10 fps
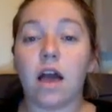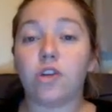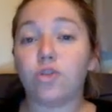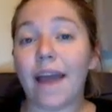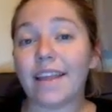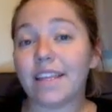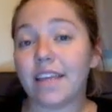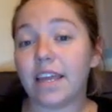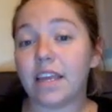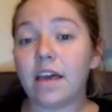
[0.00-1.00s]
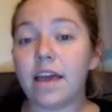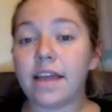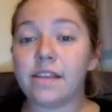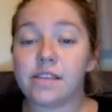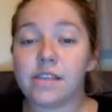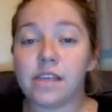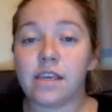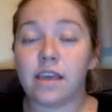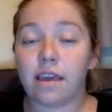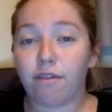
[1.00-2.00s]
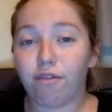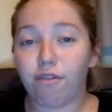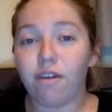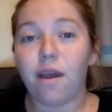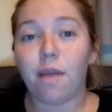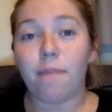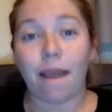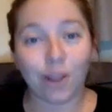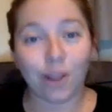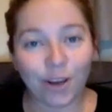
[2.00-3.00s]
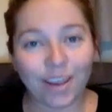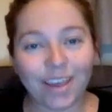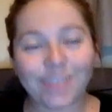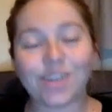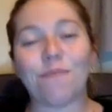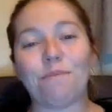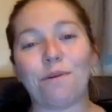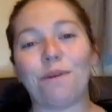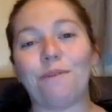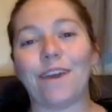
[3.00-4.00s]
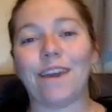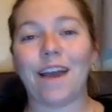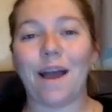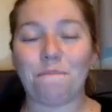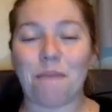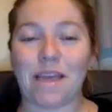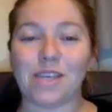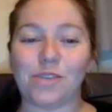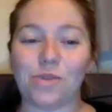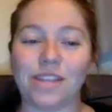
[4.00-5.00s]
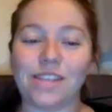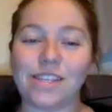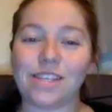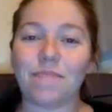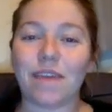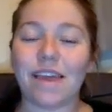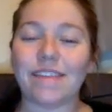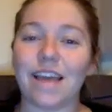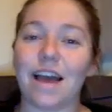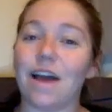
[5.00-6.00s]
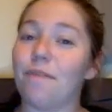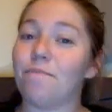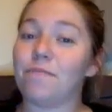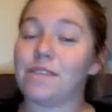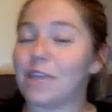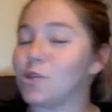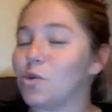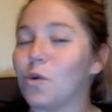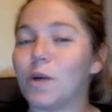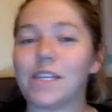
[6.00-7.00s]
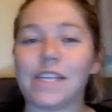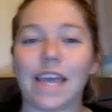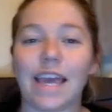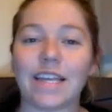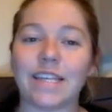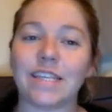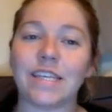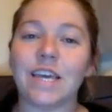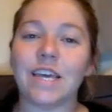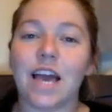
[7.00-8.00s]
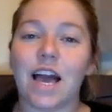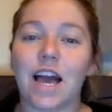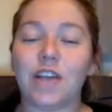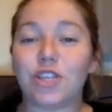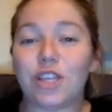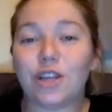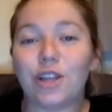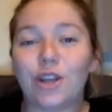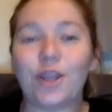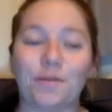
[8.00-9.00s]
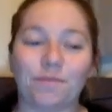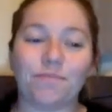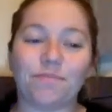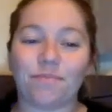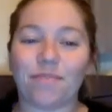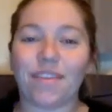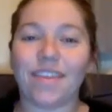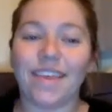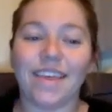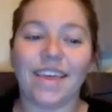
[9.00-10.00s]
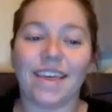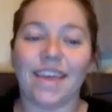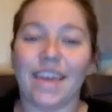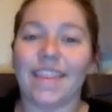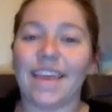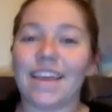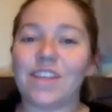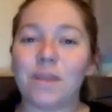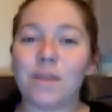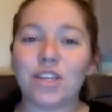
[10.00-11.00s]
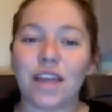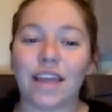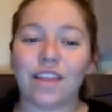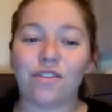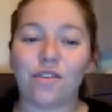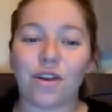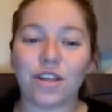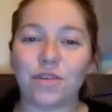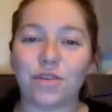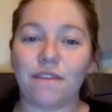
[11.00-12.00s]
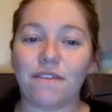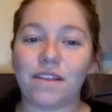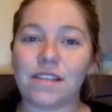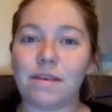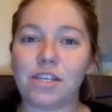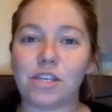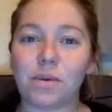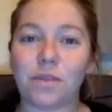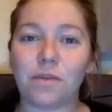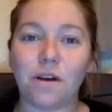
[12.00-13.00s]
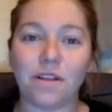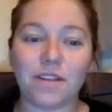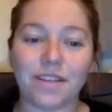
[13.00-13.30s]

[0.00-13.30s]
track the data and see if my learnings are improving my students' test scores and just their learning. Thanks so much, and I look forward to a fun semester with you all.